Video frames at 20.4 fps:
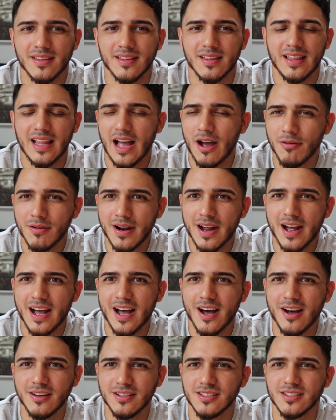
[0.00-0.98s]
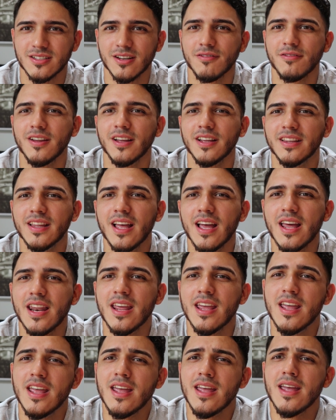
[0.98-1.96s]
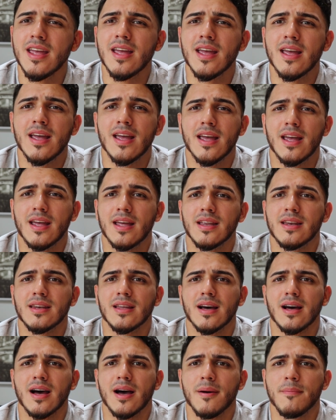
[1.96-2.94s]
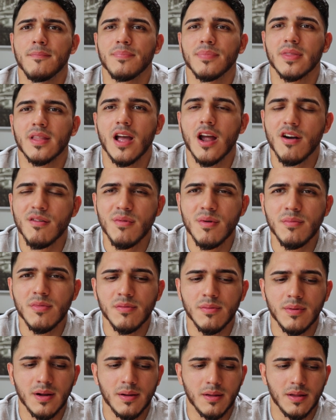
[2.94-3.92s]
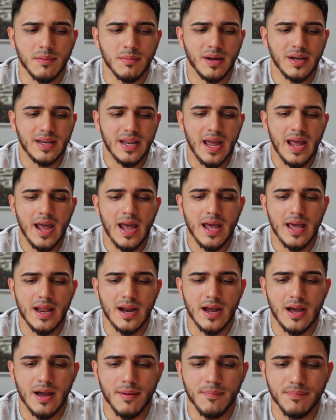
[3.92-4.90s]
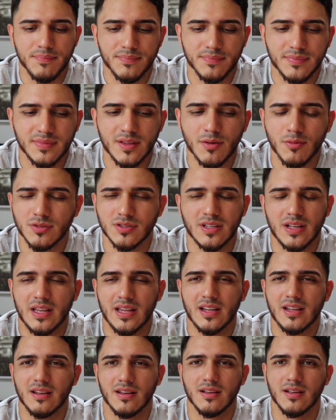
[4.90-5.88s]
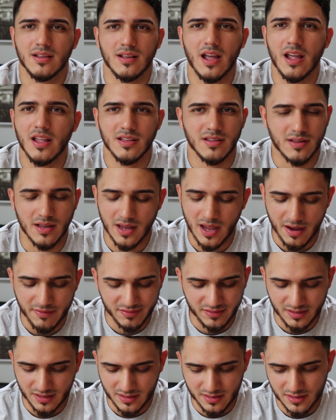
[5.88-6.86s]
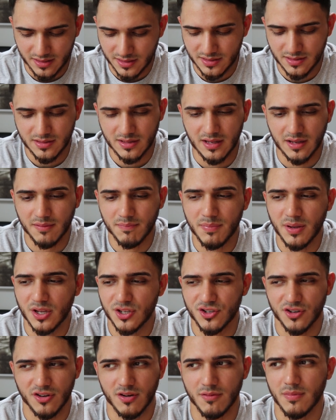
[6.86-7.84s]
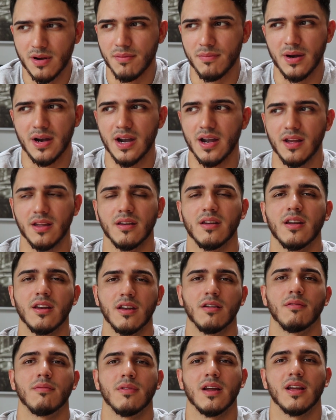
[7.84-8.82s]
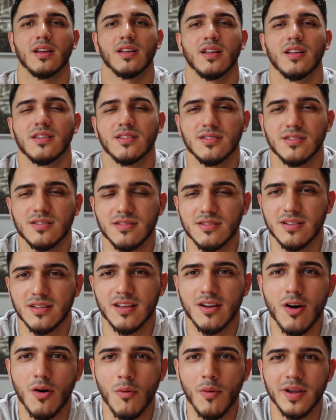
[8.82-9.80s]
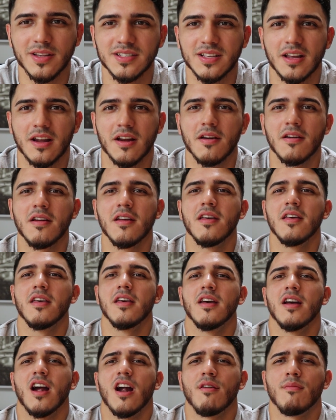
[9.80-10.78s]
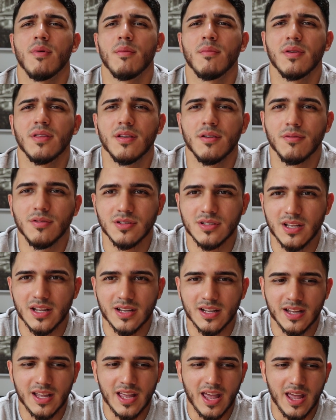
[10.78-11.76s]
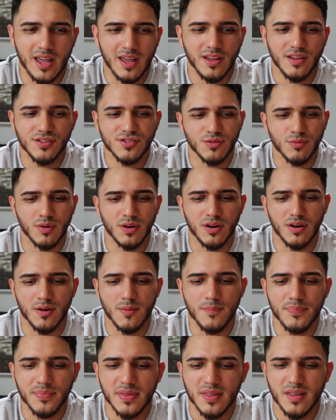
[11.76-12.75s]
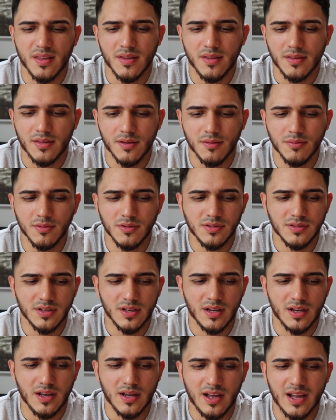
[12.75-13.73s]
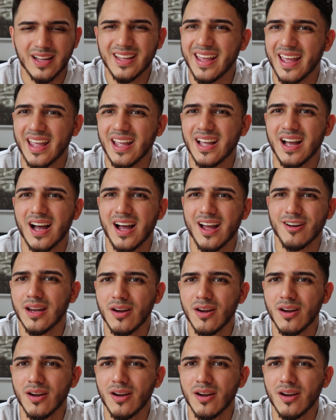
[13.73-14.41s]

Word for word: Laura and stuff like that, and um, I remember my my dad. Uh, there was like uh, I, I have the, this like picture in my mind, and it like it's always there. I remember there was like a case where there was a, a gay guy.